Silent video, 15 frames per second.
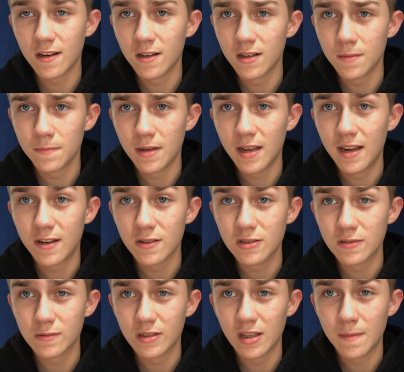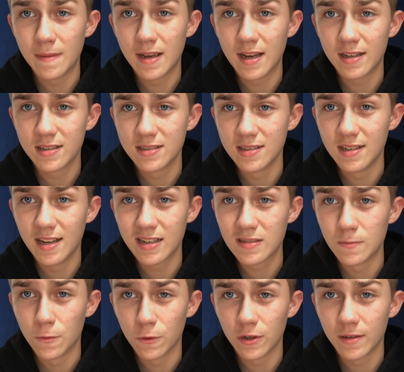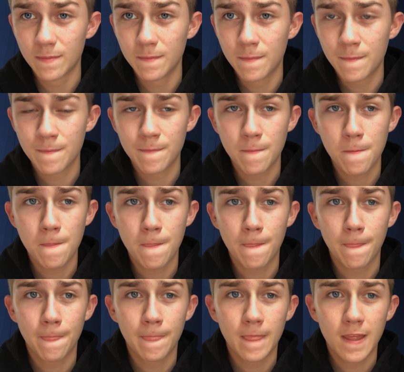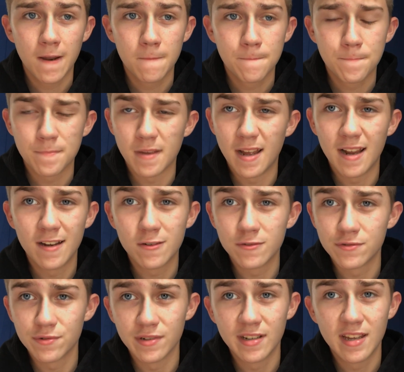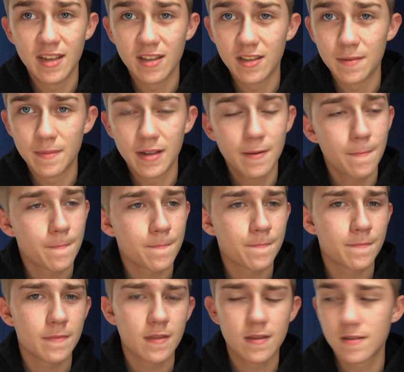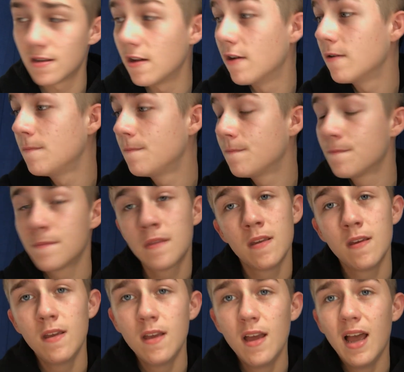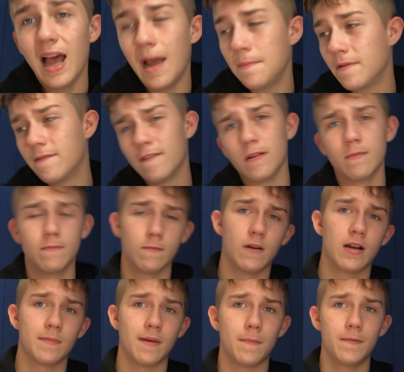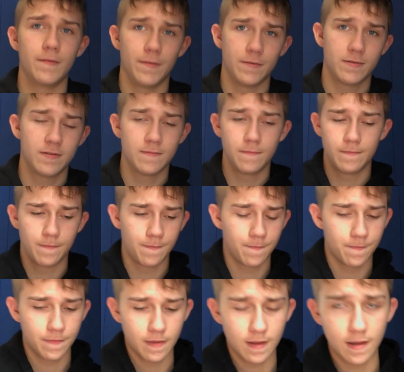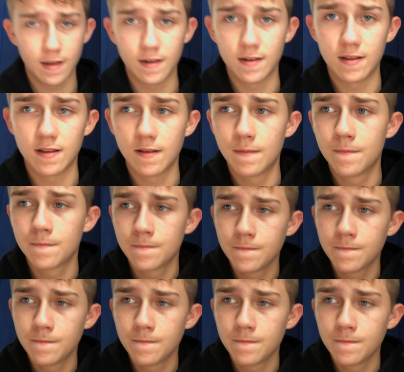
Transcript: I hurt my ankles really bad because the next morning my ankles were killing me. So I prefer wearing my boots, and I